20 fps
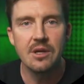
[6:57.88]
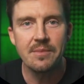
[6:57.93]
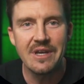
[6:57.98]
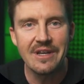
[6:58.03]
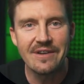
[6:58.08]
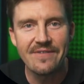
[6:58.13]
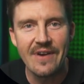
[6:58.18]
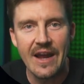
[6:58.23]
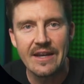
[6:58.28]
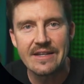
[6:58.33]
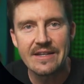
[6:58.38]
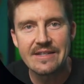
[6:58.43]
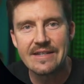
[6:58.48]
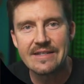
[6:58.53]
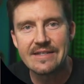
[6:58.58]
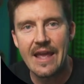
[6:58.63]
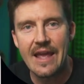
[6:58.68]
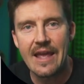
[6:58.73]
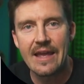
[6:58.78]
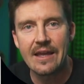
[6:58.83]
gonna be invited to
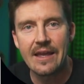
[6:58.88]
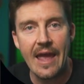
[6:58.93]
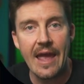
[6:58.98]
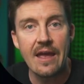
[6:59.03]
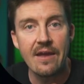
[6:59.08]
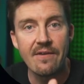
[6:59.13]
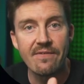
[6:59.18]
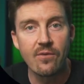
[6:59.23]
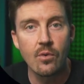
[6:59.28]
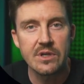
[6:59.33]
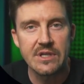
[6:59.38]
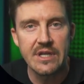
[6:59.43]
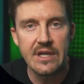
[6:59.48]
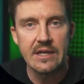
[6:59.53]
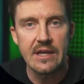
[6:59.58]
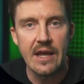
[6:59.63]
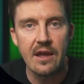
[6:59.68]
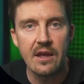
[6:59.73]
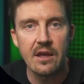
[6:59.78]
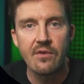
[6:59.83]
take a
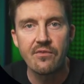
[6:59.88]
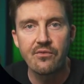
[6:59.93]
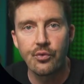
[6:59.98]
14 day